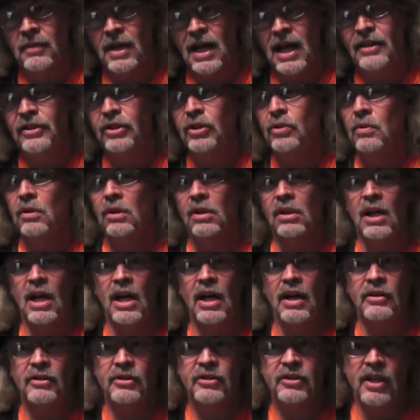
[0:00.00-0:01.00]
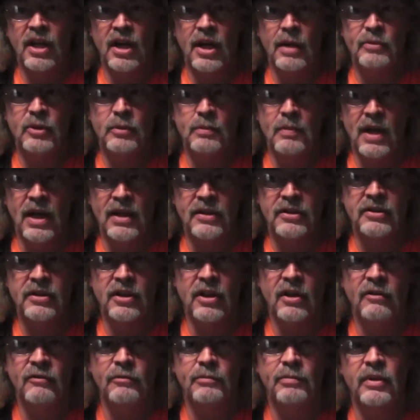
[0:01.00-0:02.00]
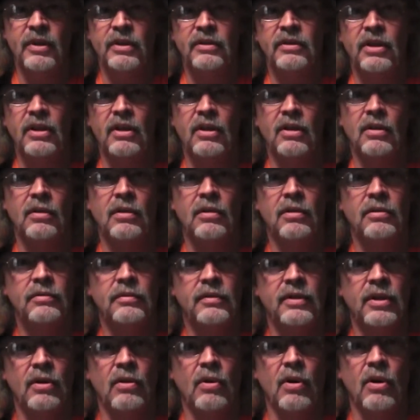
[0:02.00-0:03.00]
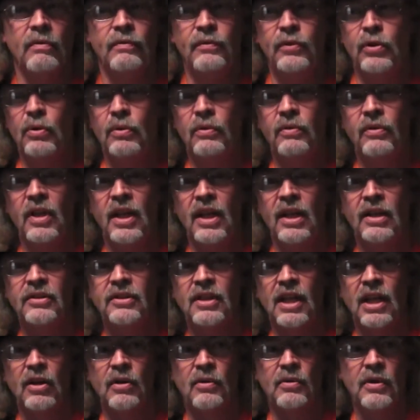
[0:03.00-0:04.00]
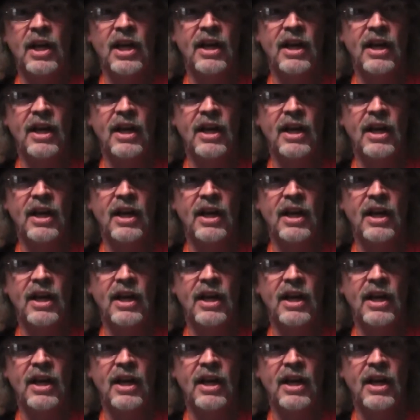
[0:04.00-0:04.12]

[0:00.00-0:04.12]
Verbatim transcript: I do a lot of setups myself, but there there are a few things I don't